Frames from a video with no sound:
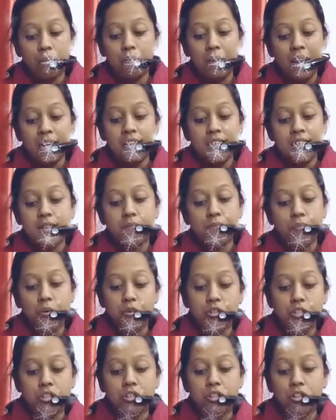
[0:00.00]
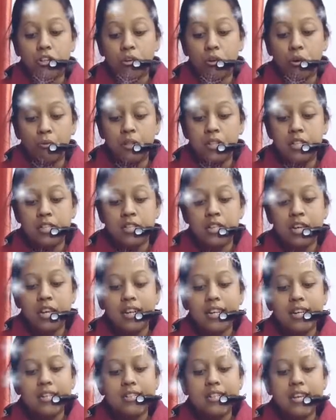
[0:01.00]
by his approach in the novels,
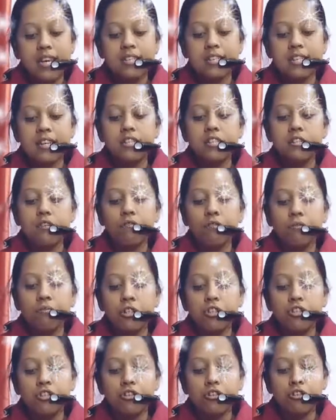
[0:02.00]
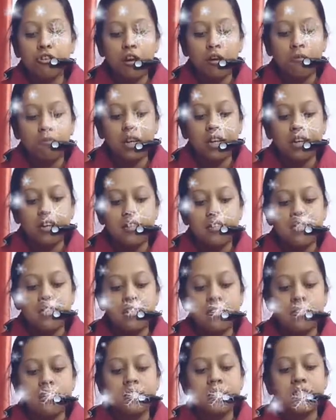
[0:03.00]
he says that a woman should not be
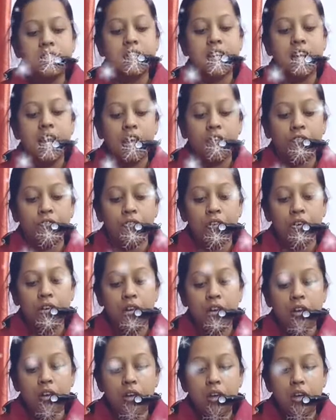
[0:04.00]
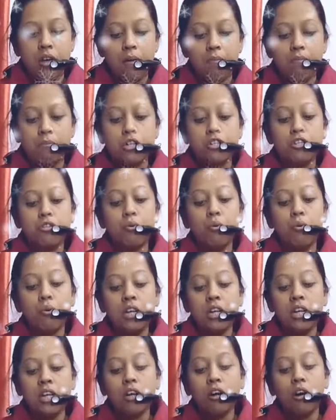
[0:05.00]
considered a slave, but
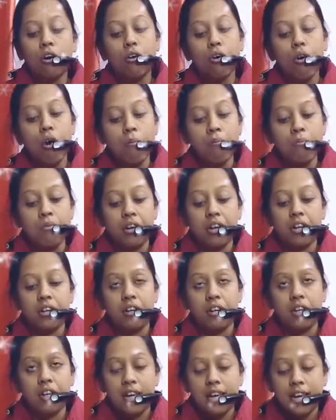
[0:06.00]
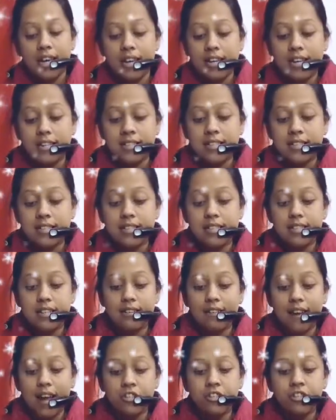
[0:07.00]
only a comrade. His
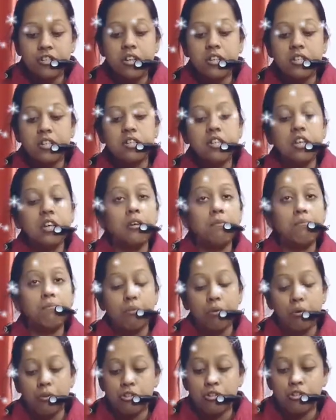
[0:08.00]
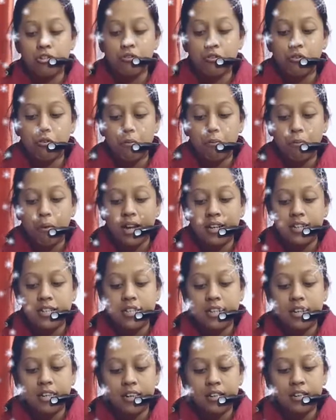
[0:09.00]
rationalistic approach to
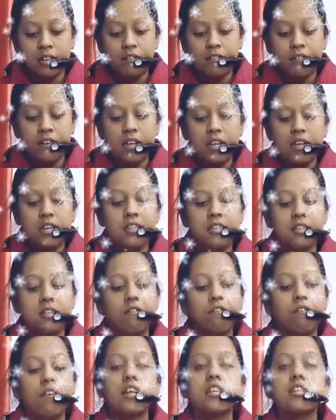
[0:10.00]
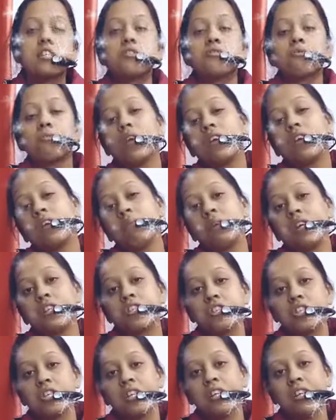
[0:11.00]
romantic love is reflected very
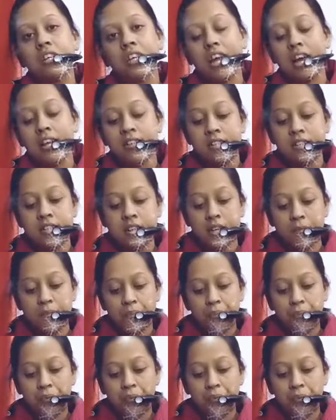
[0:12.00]
much in Candida.